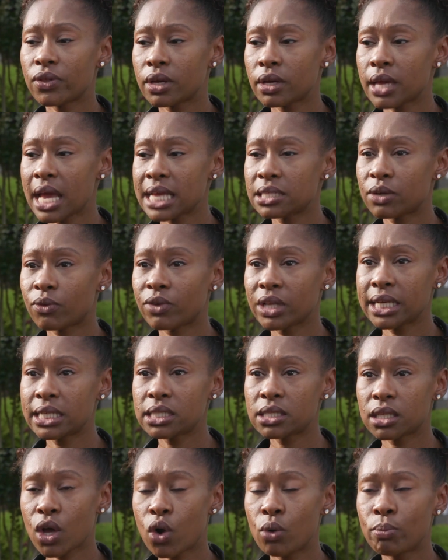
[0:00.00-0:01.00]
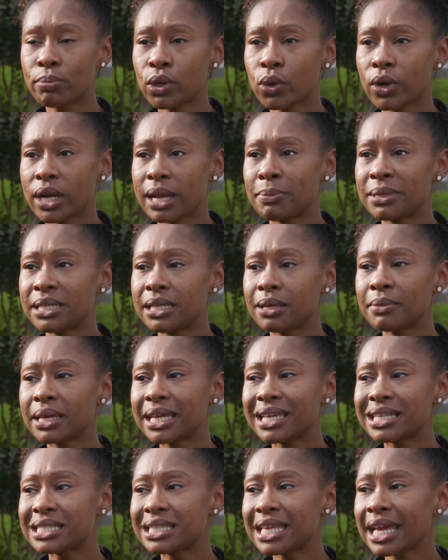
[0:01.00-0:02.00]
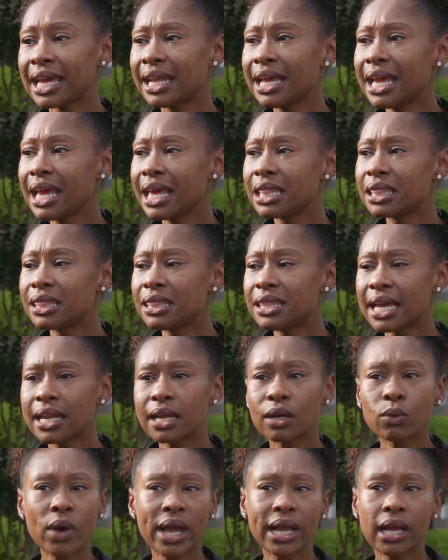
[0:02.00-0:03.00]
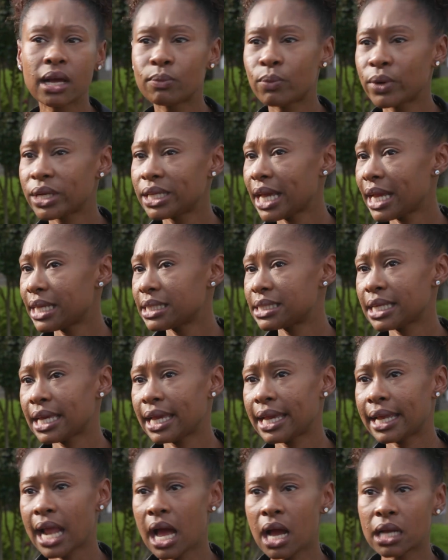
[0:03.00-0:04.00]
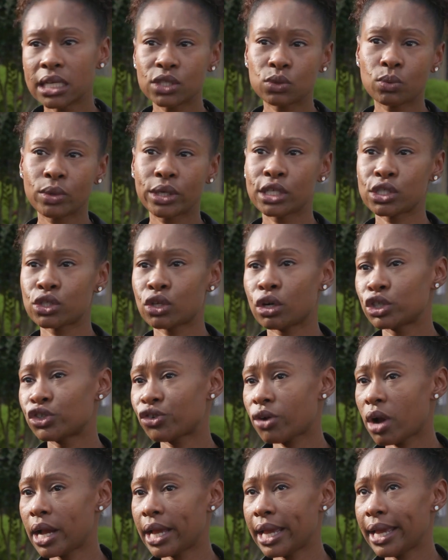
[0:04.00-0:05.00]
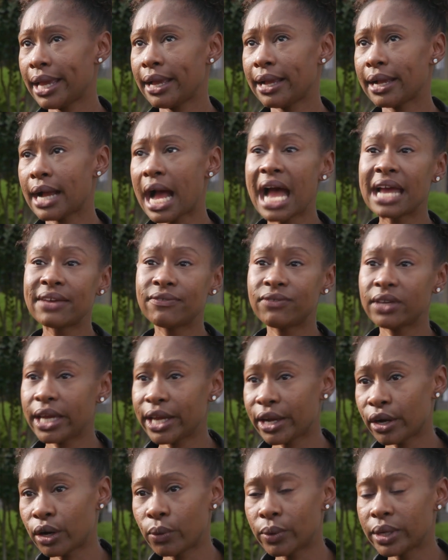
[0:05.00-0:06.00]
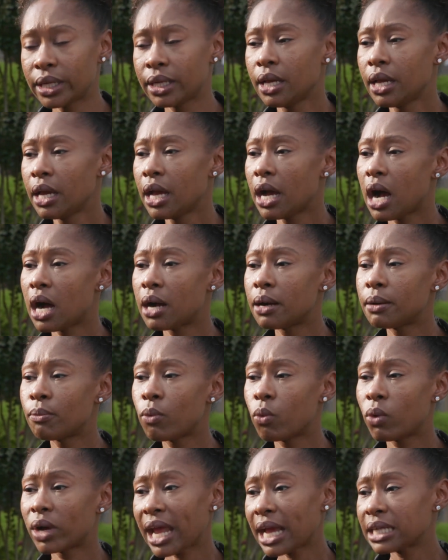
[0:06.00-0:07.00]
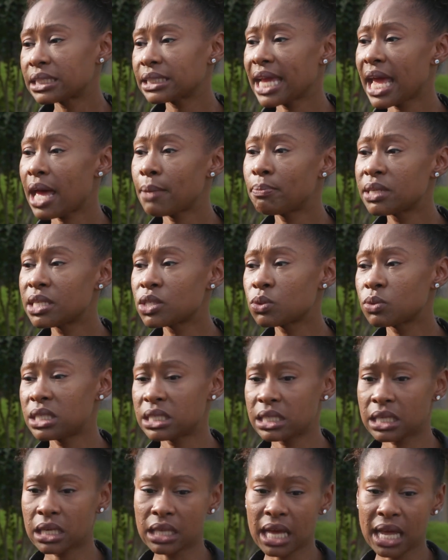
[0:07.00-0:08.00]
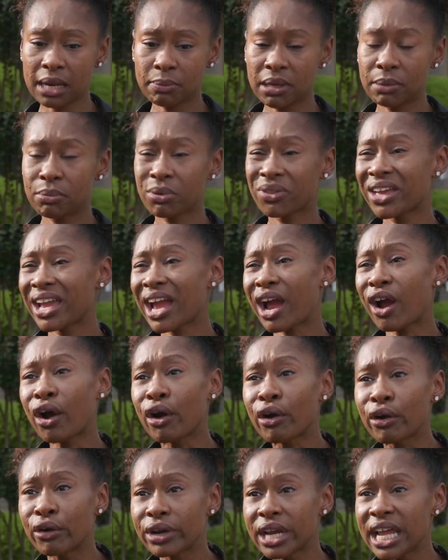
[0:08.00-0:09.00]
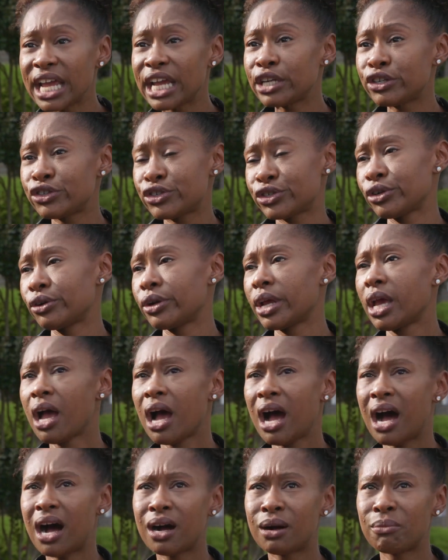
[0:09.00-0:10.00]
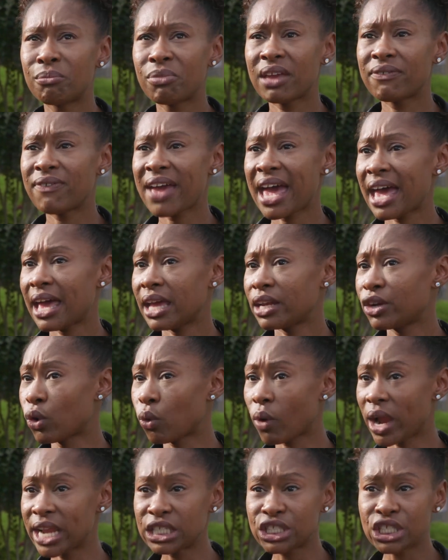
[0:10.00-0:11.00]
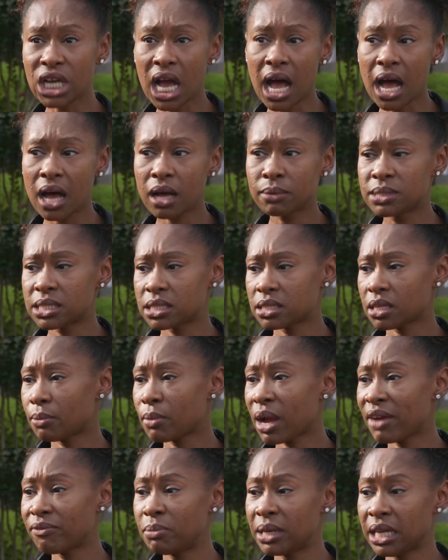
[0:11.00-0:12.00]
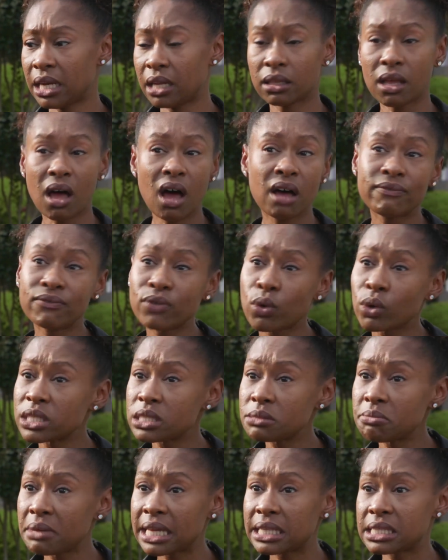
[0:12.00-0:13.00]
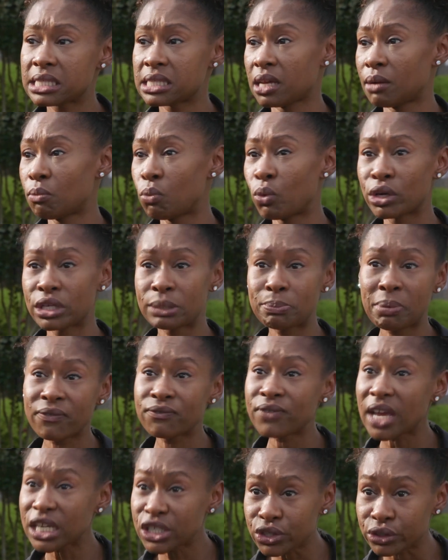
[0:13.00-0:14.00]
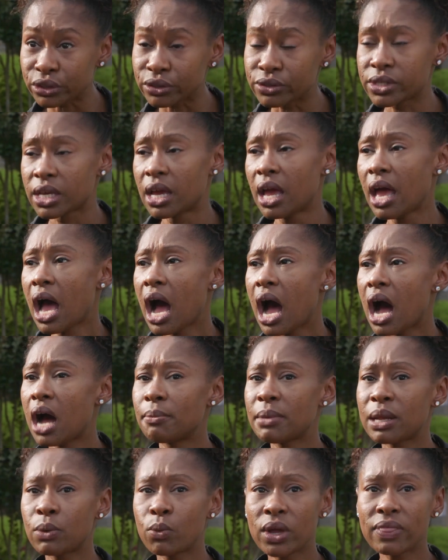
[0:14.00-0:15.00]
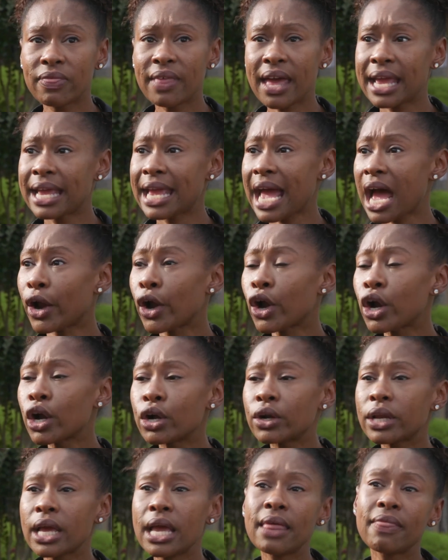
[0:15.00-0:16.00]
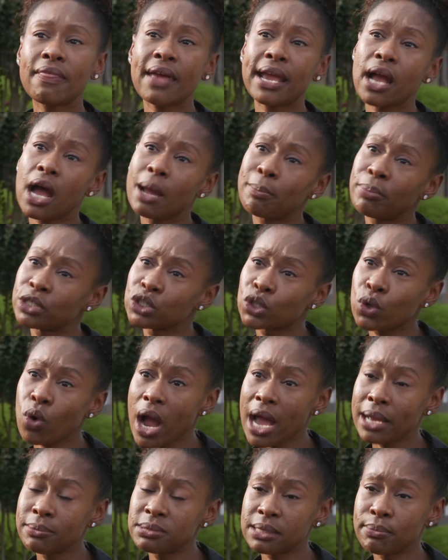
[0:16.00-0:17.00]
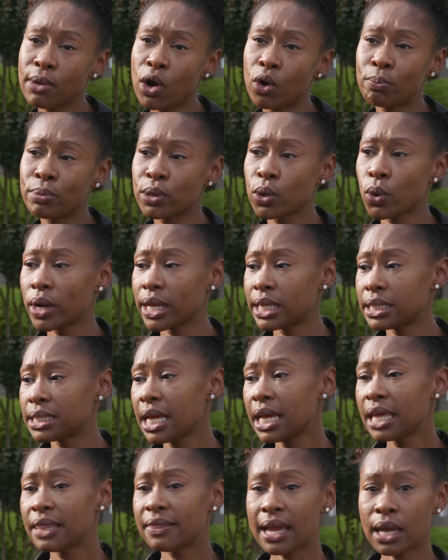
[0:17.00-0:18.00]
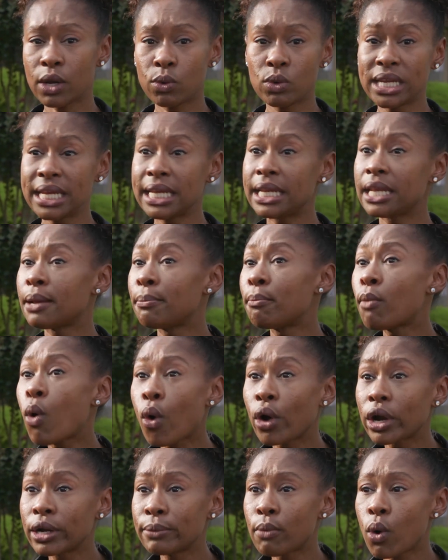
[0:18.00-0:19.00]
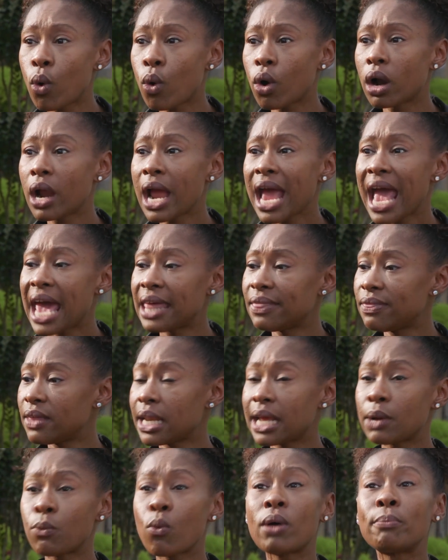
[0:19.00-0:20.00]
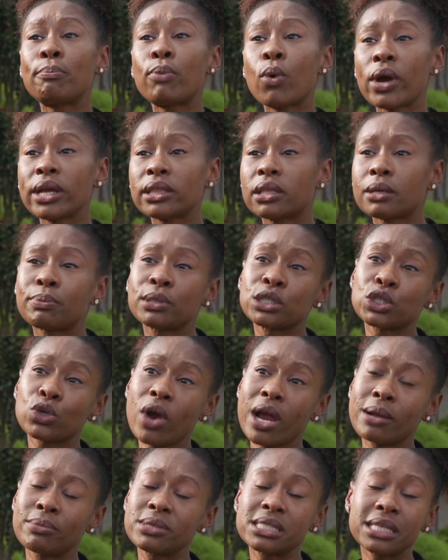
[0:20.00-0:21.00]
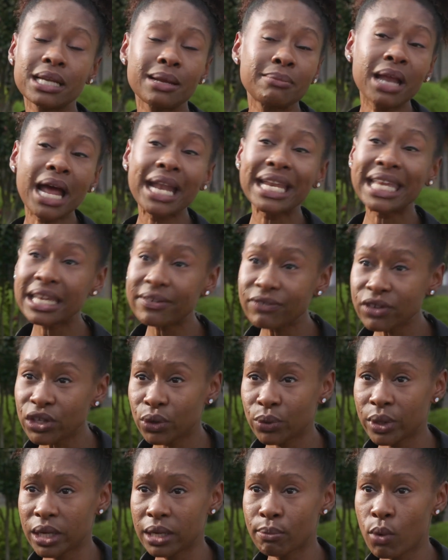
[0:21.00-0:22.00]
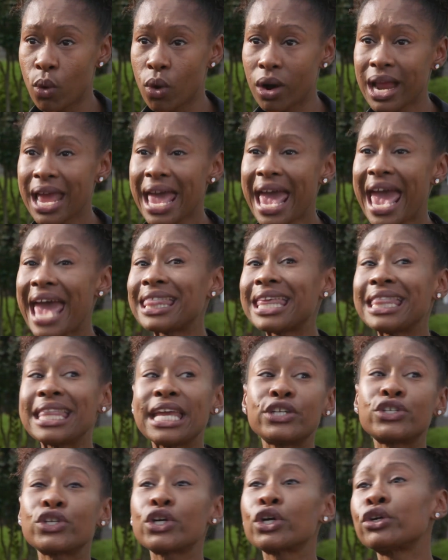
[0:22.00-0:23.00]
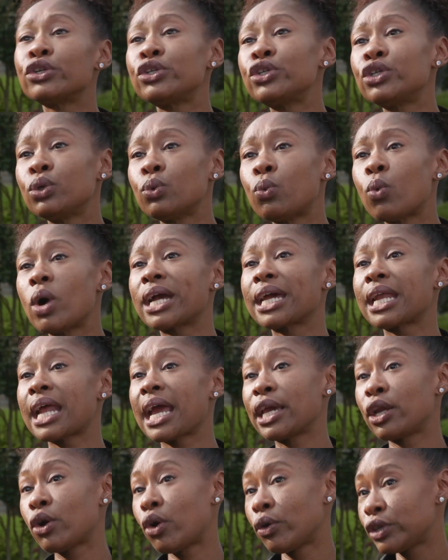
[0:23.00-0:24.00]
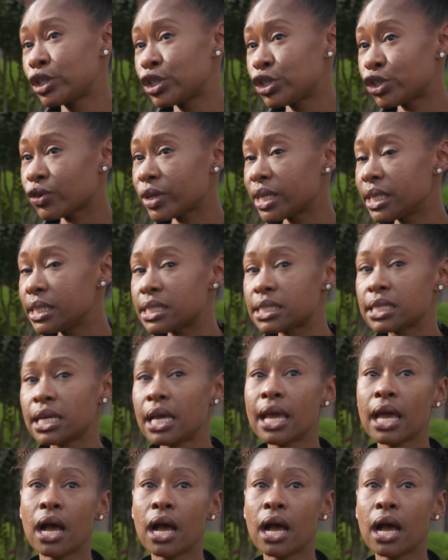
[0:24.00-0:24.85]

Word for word: the, as it relates to the opioid epidemic, is that they didn't wake up one day saying, I just want to start trying IV heroin. Um, what actually happened is we see a lot of people they got hurt, injured. Um, they've had great jobs. Some have been in law enforcement. Some were professionals. Um, and when they got hurt, they got prescribed some opioids. They needed it more and more. And then at one point, their prescriber said, I'm not giving you anymore. And then they turned to what could I get on the streets?